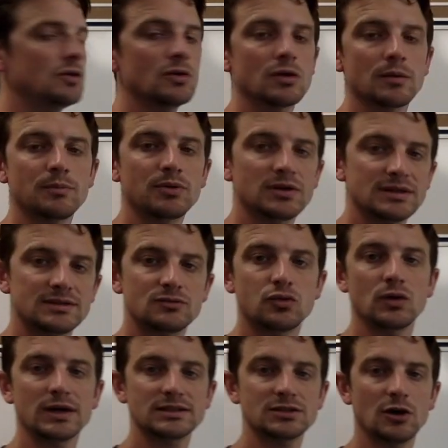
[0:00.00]
you could put
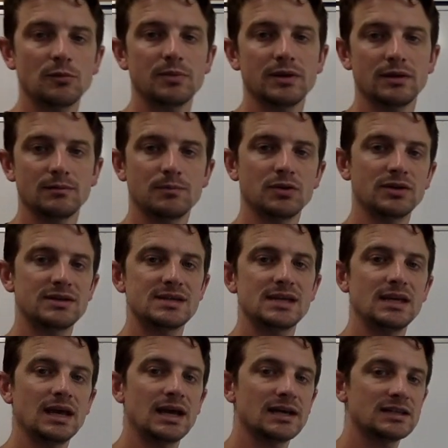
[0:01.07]
Twix open and put
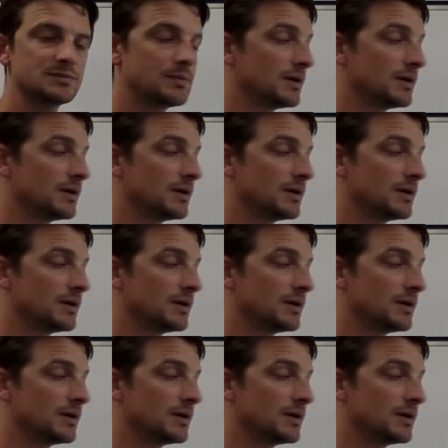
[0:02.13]
TX,